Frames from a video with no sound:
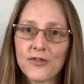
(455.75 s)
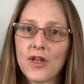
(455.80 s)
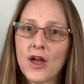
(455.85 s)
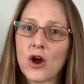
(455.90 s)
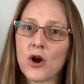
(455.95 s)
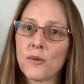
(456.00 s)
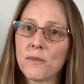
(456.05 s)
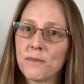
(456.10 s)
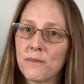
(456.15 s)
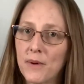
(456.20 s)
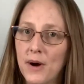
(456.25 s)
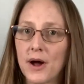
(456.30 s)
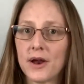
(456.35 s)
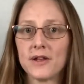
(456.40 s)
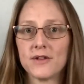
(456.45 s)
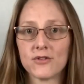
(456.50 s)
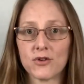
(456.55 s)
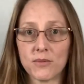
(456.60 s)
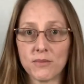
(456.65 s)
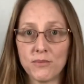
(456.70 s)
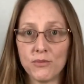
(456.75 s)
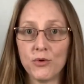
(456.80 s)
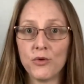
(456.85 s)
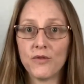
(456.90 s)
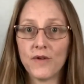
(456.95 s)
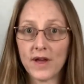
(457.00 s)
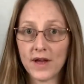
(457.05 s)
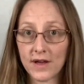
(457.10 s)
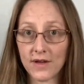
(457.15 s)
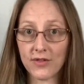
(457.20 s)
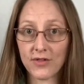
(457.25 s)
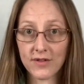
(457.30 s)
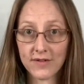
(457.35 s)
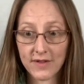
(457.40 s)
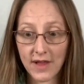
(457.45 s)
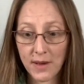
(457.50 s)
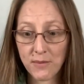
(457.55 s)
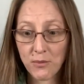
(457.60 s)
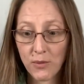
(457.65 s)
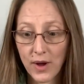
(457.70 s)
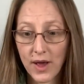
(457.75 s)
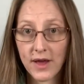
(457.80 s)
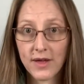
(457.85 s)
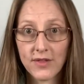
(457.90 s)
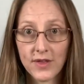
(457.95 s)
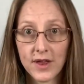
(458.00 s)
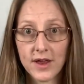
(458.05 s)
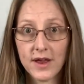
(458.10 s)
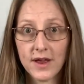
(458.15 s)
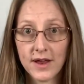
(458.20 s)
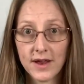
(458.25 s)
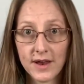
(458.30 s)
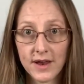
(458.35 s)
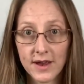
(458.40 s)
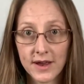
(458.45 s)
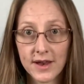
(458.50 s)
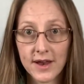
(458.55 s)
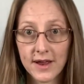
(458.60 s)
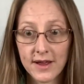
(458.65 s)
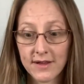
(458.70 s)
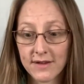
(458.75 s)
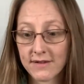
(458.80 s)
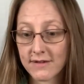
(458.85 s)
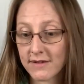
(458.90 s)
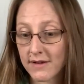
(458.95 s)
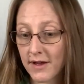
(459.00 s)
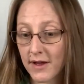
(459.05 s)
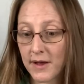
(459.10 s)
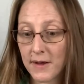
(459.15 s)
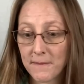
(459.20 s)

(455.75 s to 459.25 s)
their bodies are moving the same way that it is.